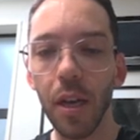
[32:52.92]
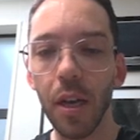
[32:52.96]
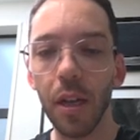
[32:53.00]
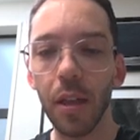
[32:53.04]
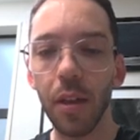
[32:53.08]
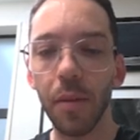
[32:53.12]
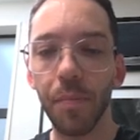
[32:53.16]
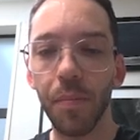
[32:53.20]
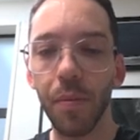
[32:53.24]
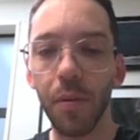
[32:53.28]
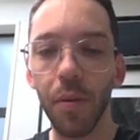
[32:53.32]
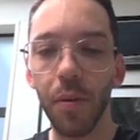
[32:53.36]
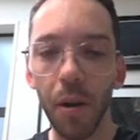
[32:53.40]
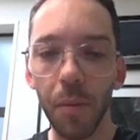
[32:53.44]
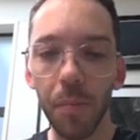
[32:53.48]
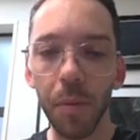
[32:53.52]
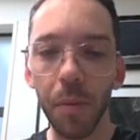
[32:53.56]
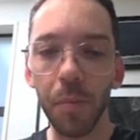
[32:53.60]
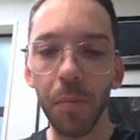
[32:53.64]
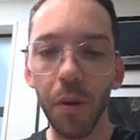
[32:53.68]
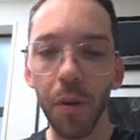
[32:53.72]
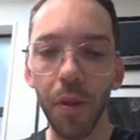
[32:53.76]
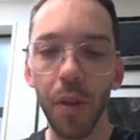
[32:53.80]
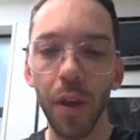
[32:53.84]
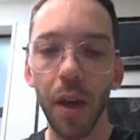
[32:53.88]
The
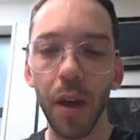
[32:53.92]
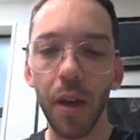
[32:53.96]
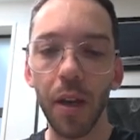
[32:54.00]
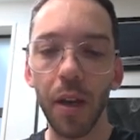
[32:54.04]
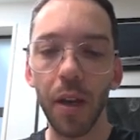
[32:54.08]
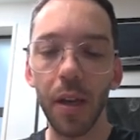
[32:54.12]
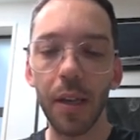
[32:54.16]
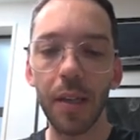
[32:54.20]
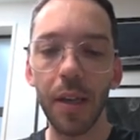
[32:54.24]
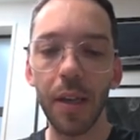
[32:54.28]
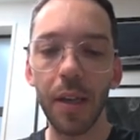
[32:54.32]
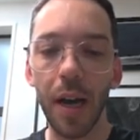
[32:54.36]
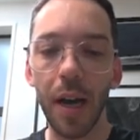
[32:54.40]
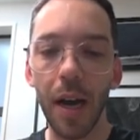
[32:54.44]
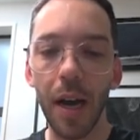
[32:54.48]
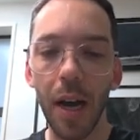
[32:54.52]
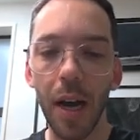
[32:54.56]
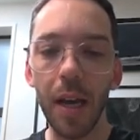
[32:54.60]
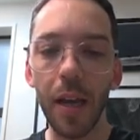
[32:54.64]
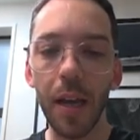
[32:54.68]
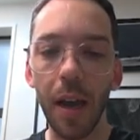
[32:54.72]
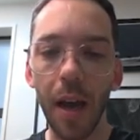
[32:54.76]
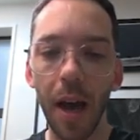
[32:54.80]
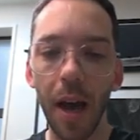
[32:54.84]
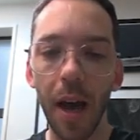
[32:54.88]
problem with that is I
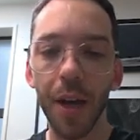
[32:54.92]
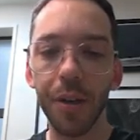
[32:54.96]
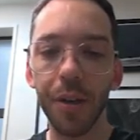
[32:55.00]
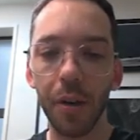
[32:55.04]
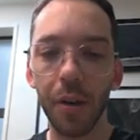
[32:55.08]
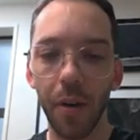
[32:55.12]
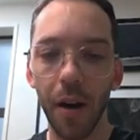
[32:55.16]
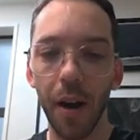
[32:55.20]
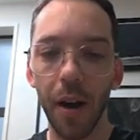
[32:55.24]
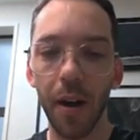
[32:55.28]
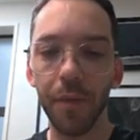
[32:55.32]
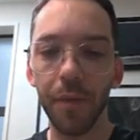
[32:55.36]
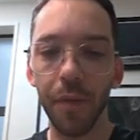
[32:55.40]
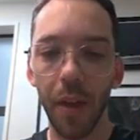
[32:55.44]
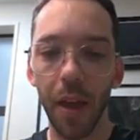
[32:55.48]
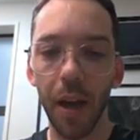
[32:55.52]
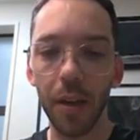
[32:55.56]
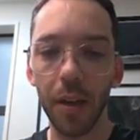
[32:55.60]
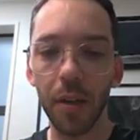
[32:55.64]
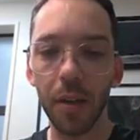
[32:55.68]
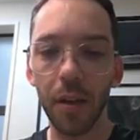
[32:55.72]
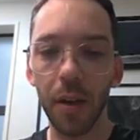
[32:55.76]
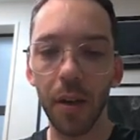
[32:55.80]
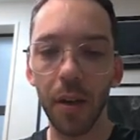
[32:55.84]
can't graft that.